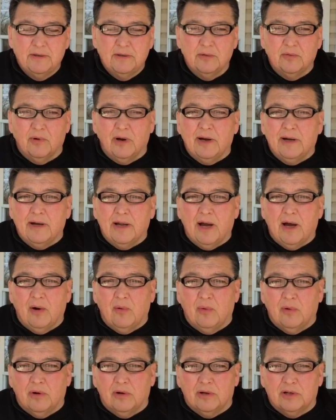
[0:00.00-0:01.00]
Right now,
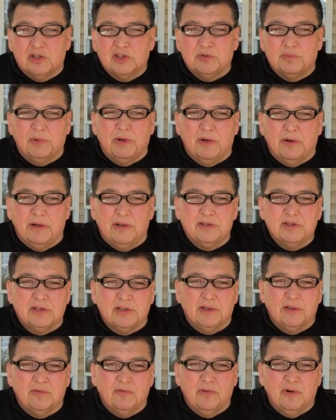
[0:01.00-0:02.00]
we're
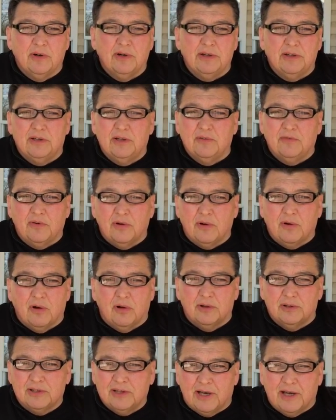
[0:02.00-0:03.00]
experiencing very
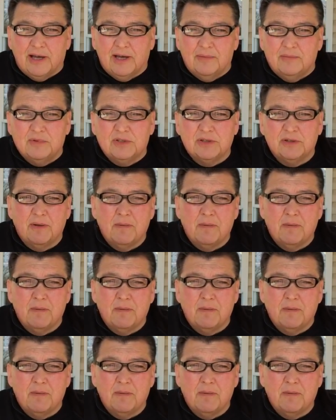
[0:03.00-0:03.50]
difficult times